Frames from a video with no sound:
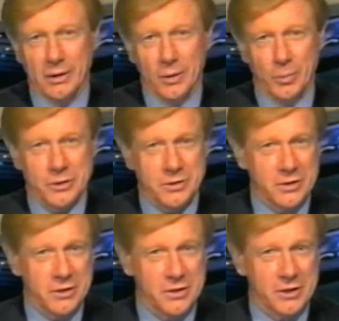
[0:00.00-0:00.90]
But
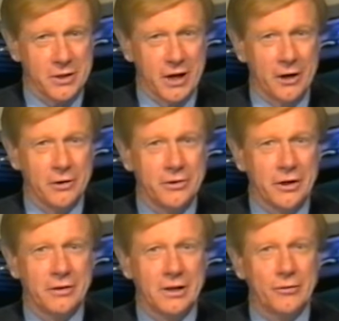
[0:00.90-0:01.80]
statistics alone
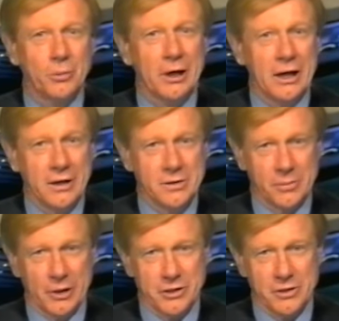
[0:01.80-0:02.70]
don't even begin to
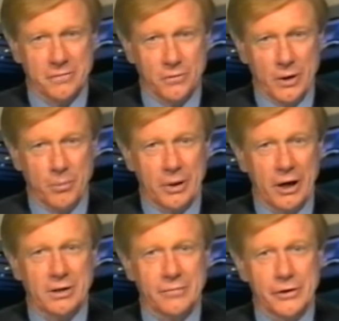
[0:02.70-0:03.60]
measure the full
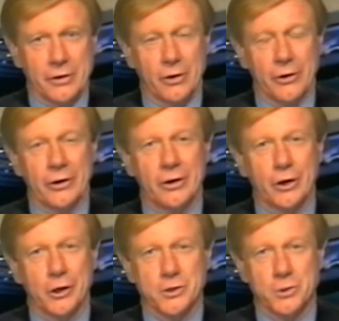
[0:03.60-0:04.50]
impact of the Don
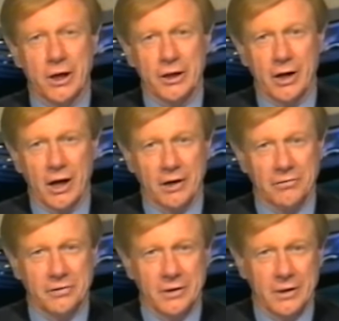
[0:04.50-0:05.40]
on Australian life.